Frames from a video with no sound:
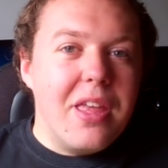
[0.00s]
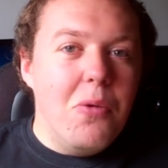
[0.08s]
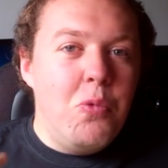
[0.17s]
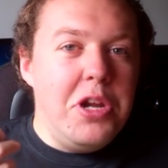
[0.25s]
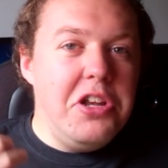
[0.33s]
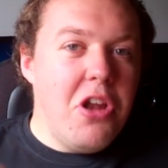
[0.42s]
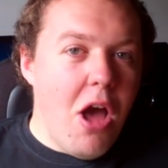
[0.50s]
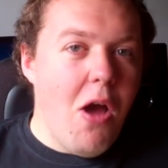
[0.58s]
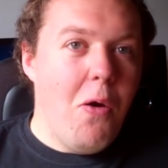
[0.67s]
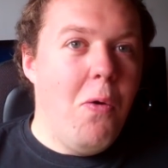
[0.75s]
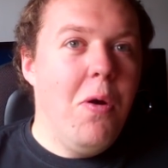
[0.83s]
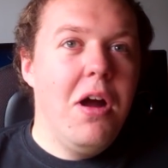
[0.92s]
we
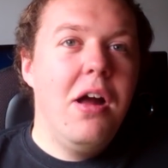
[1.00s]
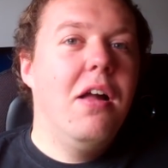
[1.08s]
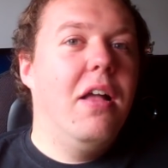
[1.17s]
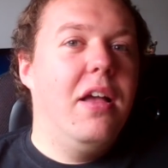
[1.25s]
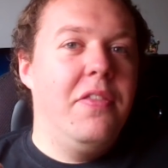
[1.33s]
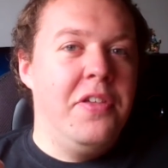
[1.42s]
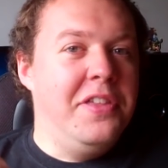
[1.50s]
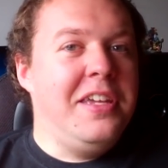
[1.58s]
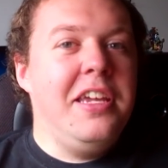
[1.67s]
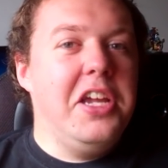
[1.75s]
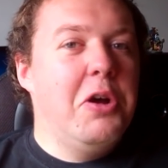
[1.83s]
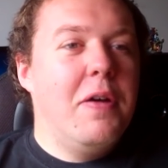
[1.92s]
know that the
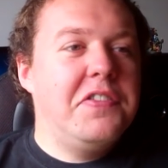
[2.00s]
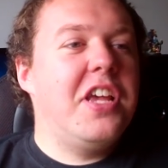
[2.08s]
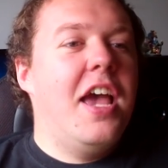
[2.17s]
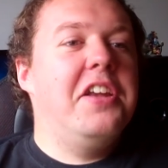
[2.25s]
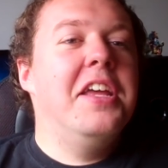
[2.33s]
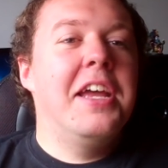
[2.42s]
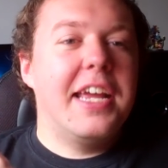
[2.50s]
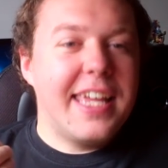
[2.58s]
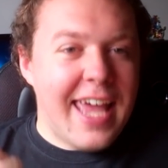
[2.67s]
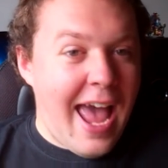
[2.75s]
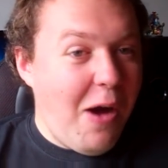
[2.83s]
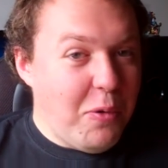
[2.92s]
EU have said
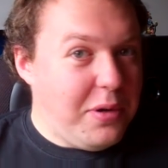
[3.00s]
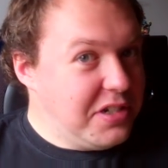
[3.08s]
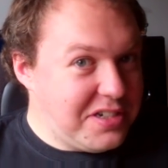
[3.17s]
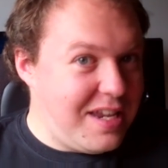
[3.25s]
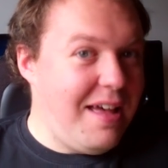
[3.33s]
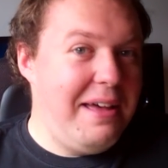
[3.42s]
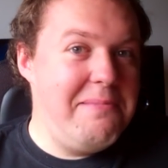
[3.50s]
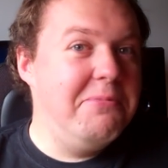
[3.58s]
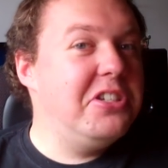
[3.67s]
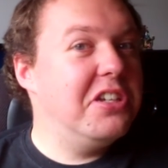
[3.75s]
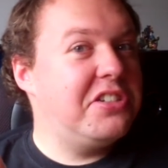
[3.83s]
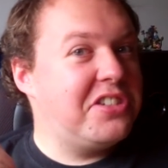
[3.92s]
countless
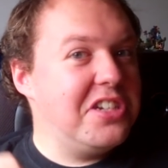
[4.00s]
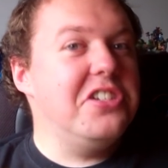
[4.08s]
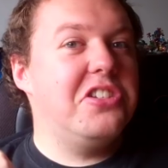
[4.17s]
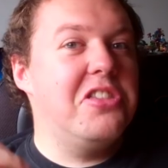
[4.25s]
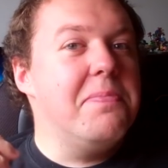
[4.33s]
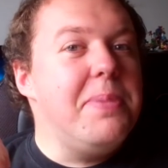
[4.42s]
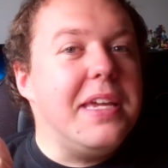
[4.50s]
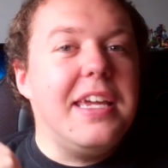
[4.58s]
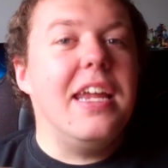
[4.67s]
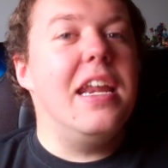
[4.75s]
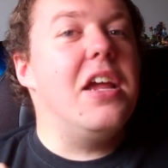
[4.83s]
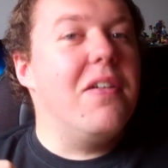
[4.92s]
times since the
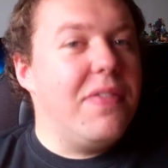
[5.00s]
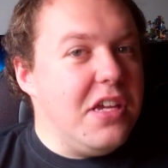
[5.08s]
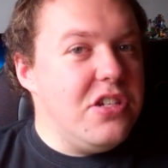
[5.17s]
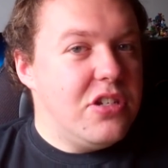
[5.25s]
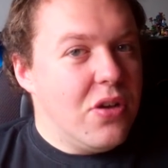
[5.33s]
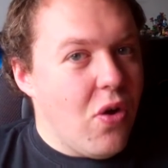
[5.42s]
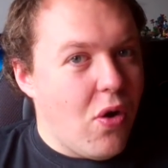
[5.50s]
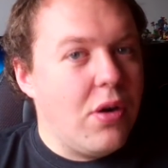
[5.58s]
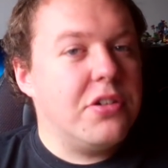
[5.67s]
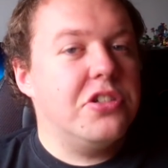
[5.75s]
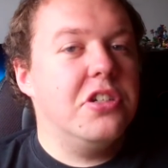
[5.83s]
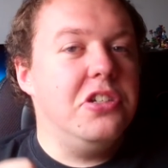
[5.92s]
beginning of these talks,